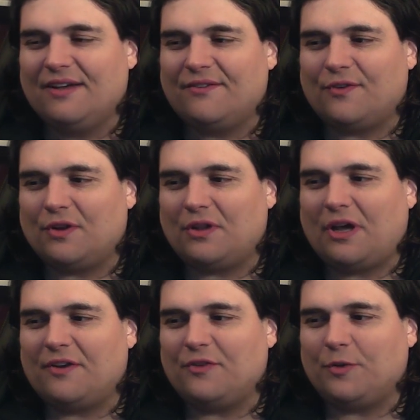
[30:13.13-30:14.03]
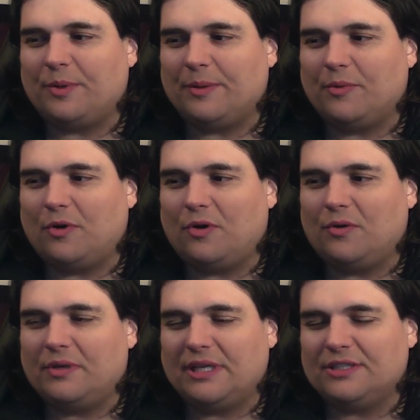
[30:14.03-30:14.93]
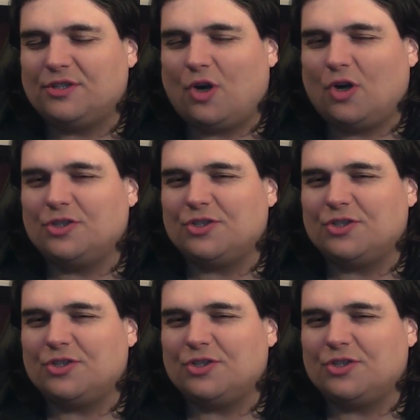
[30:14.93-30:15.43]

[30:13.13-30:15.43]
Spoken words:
for a lot of new people, it's hard